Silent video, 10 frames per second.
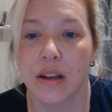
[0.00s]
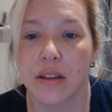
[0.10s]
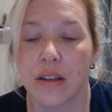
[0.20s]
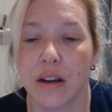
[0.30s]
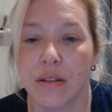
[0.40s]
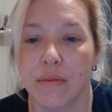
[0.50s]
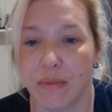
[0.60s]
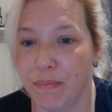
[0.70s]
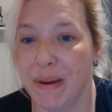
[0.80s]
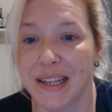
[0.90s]
So
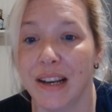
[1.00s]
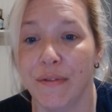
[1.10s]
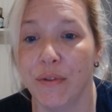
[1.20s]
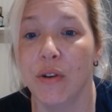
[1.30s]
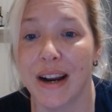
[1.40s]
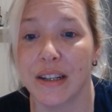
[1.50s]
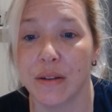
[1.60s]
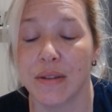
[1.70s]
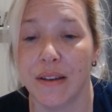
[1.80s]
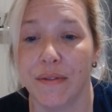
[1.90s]
basically 4
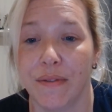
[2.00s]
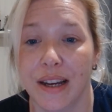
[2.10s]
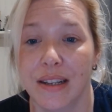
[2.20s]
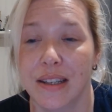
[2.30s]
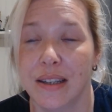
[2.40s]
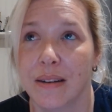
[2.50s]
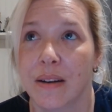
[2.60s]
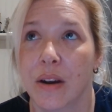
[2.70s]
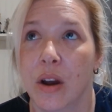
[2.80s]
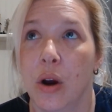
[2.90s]
adults it fed,
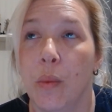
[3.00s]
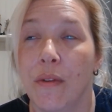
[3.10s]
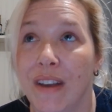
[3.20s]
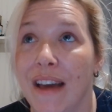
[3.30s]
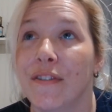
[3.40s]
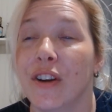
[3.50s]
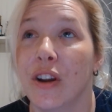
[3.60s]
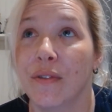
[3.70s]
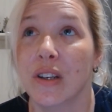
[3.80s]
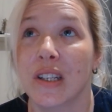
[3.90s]
with
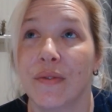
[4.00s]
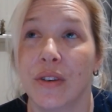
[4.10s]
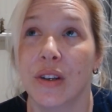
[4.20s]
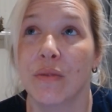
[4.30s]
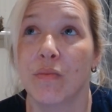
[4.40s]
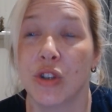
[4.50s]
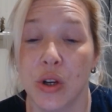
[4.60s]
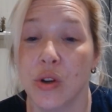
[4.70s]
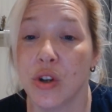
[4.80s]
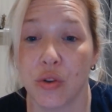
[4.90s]
leftovers for
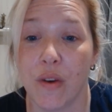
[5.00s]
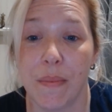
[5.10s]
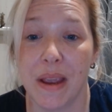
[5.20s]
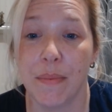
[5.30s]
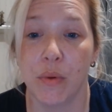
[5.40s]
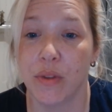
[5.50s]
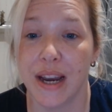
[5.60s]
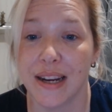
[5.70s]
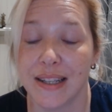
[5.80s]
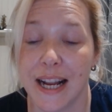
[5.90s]
2 to 3 people the
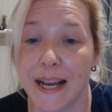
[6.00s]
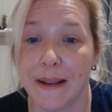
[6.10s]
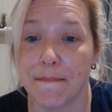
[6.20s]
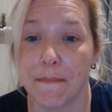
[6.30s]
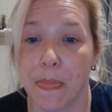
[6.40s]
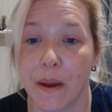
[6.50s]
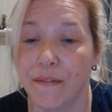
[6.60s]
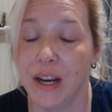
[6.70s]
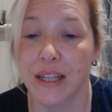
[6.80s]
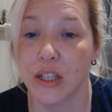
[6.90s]
next day, like
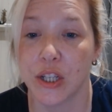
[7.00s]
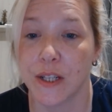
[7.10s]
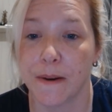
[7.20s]
for lunch,